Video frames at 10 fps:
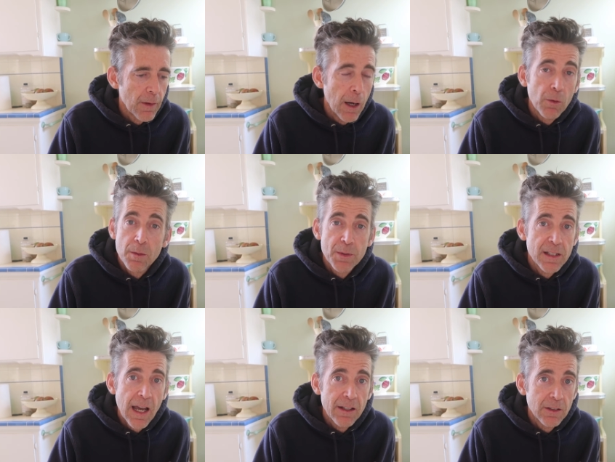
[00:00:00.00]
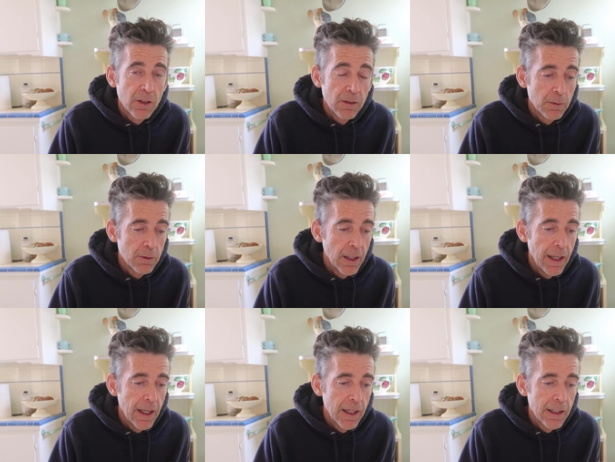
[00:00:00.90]
I was obsessed
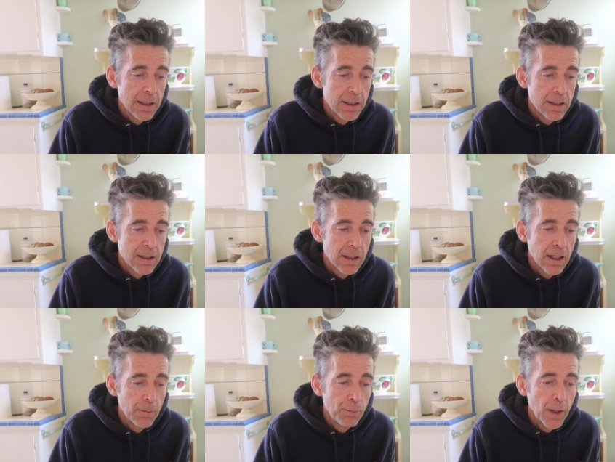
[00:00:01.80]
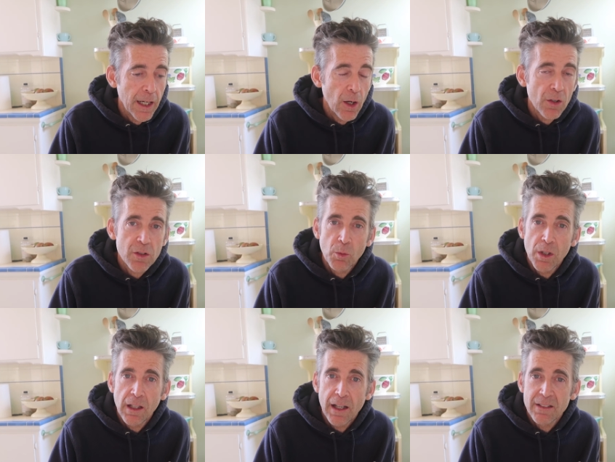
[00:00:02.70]
and but I also
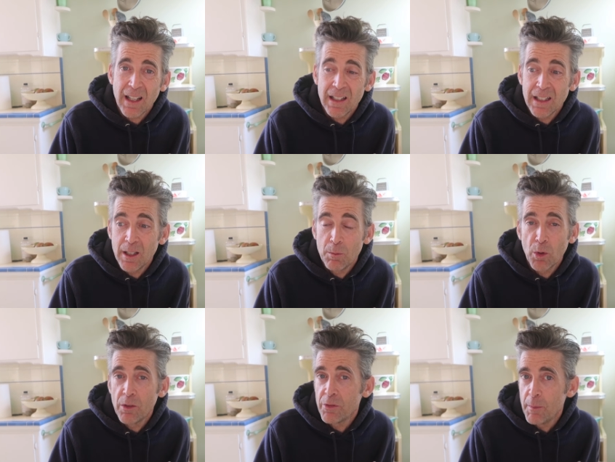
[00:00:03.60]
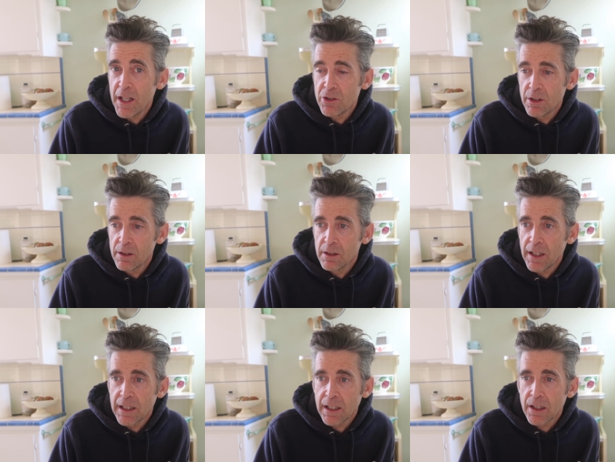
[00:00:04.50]
realized I needed more information.
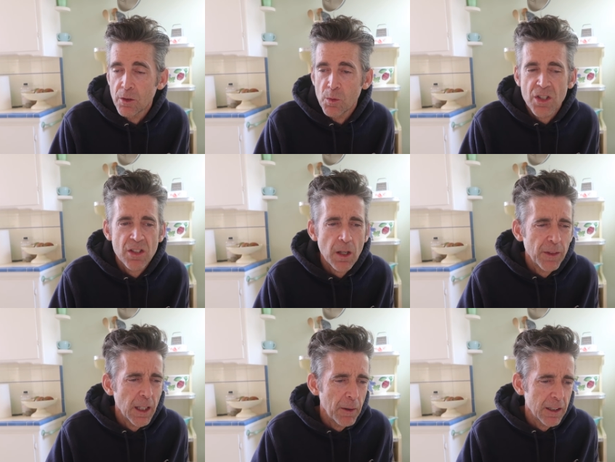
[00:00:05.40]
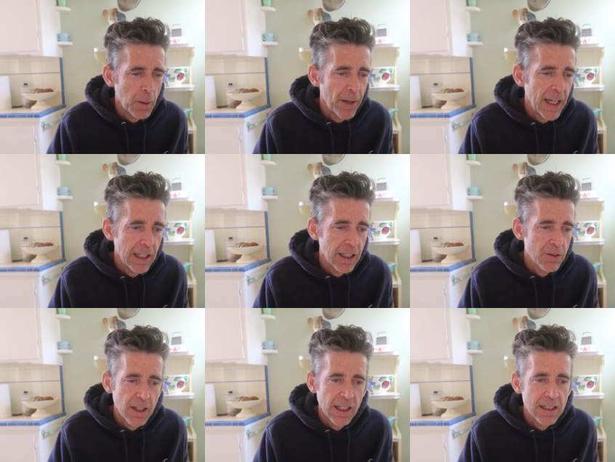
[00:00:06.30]
Like there was something about the painting. I
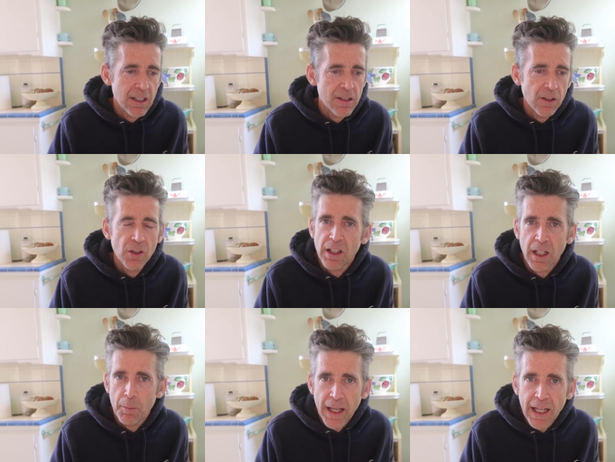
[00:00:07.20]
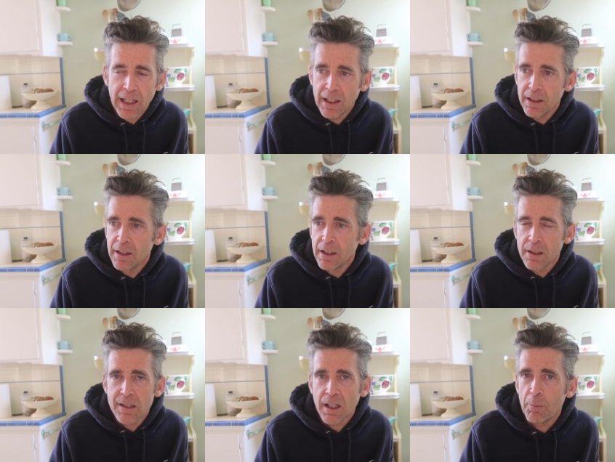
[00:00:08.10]
was like, it doesn't look like a painting. It
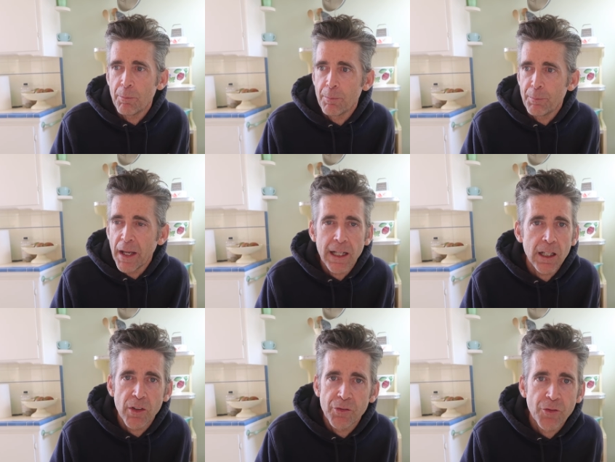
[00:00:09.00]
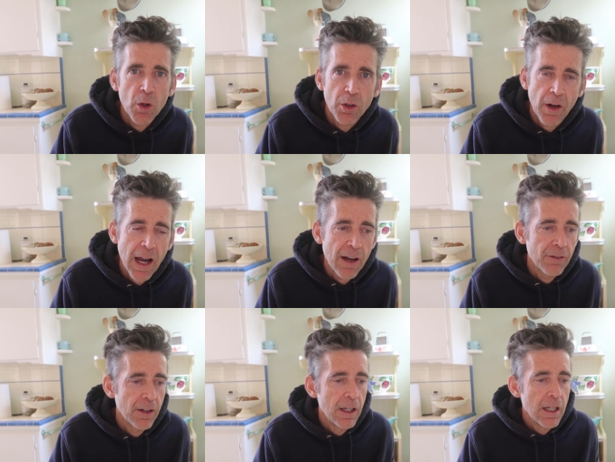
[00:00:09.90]
looks like a painting of a photograph.
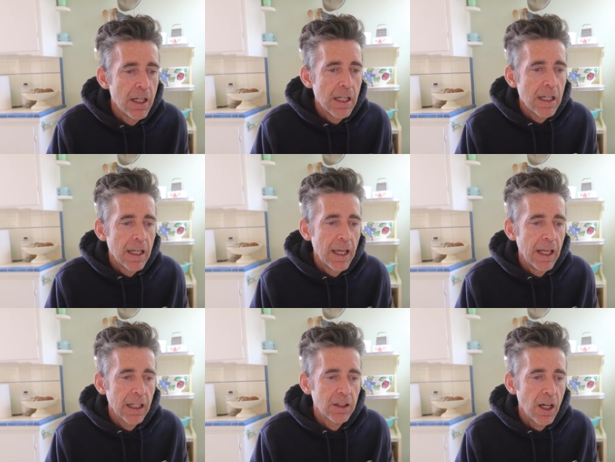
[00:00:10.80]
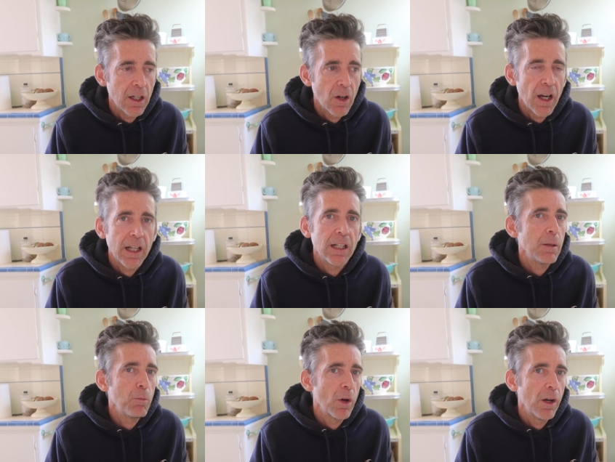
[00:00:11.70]
And I thought, all right, I
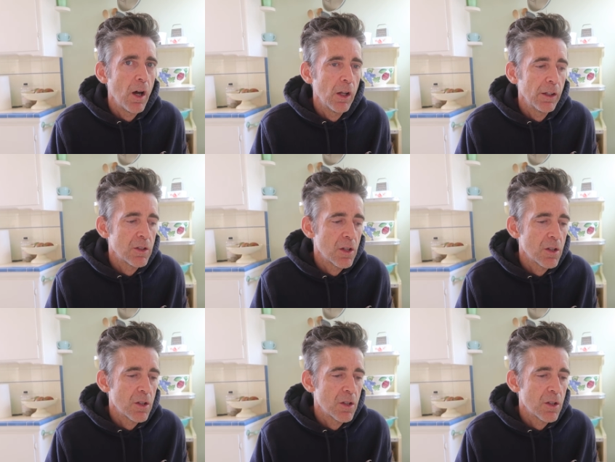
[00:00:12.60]
need more knowledge.